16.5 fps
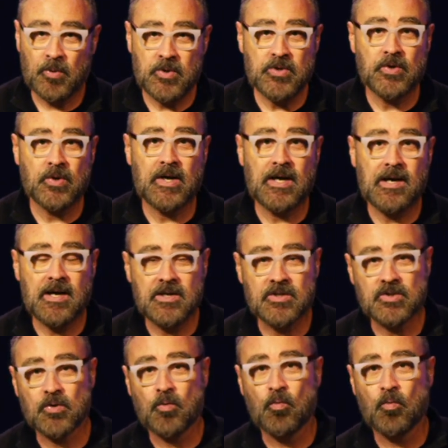you
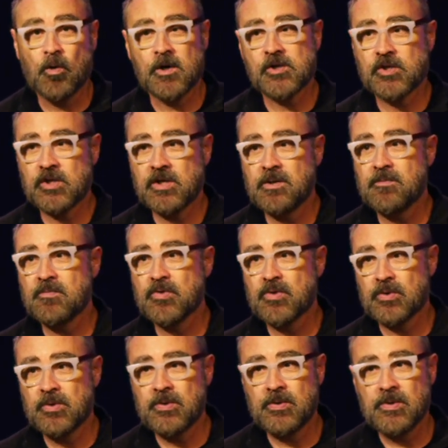guys worship
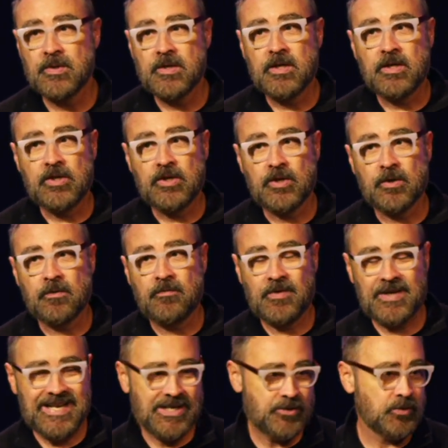through your
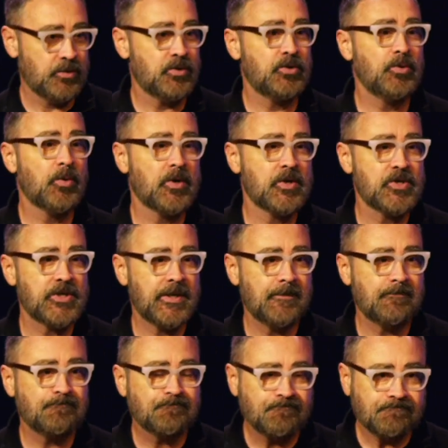financial
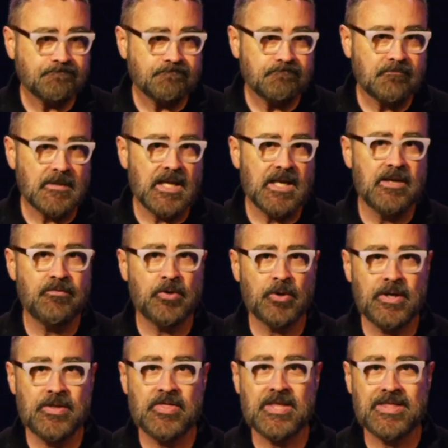stewardship, if you're in the